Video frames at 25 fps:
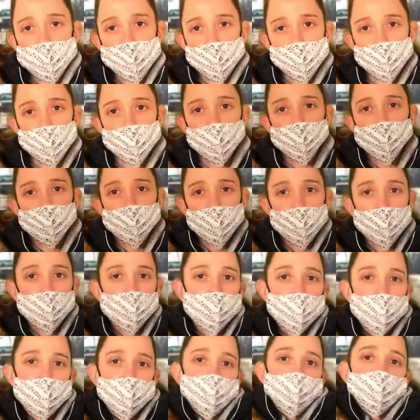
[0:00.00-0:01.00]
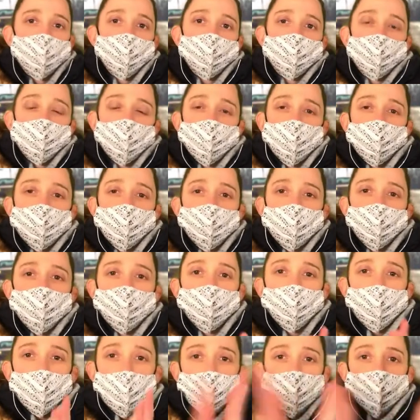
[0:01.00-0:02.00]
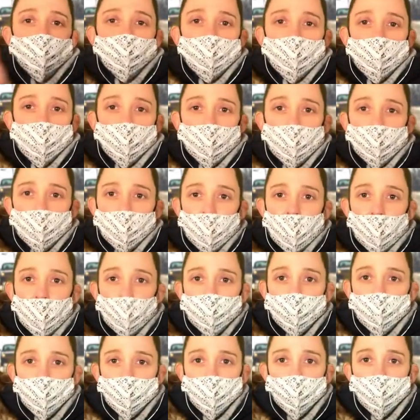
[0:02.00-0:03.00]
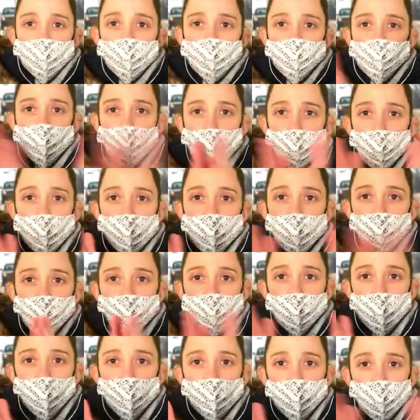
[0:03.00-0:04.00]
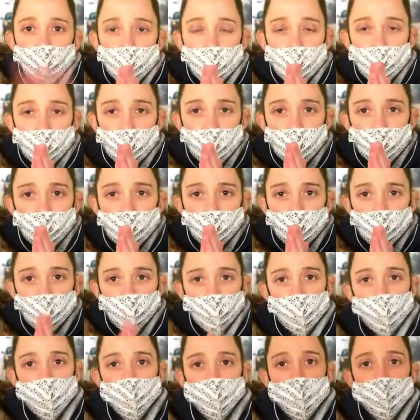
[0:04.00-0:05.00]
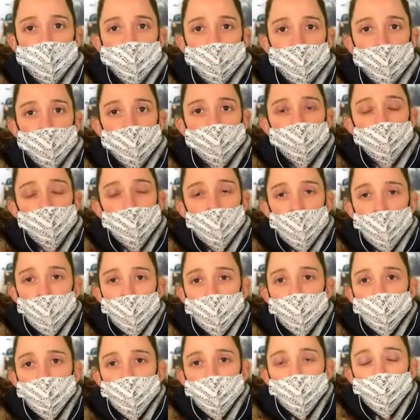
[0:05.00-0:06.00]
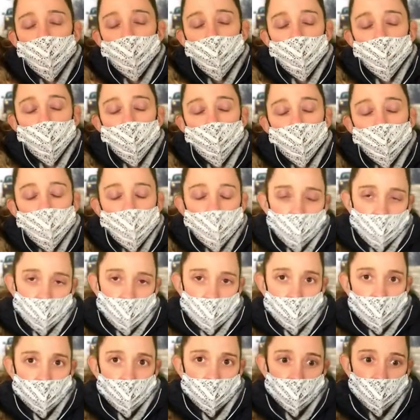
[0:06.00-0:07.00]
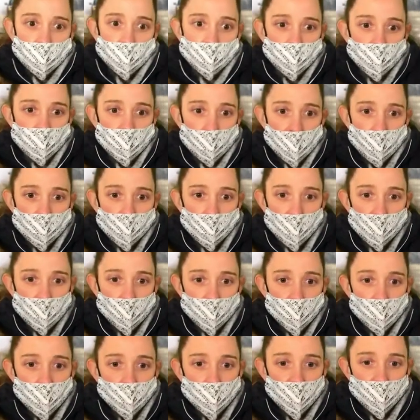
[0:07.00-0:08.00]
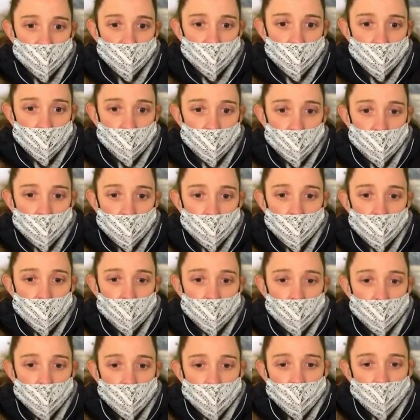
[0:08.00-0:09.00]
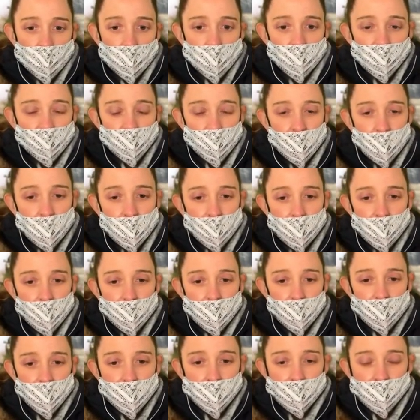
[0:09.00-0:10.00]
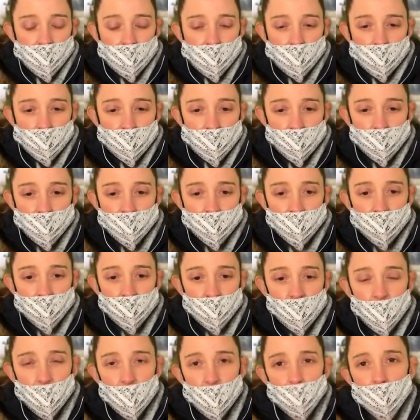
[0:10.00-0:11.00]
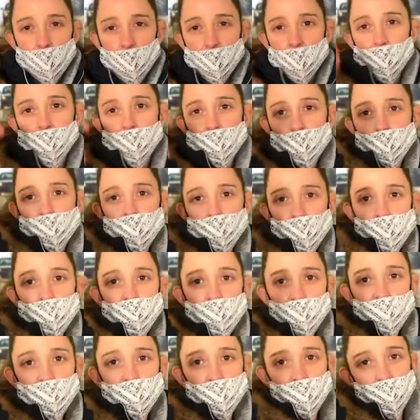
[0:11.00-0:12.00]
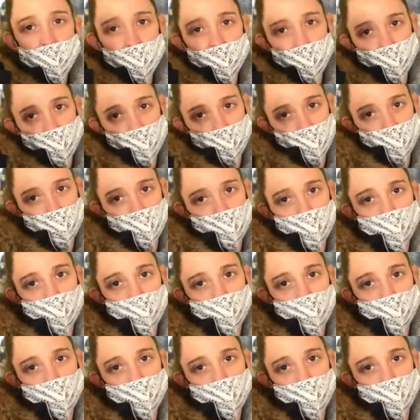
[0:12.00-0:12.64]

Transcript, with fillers: do you think that you could do that for the claps, Mary Jane? And then do you think maybe you could find, hmm, something that you could shake,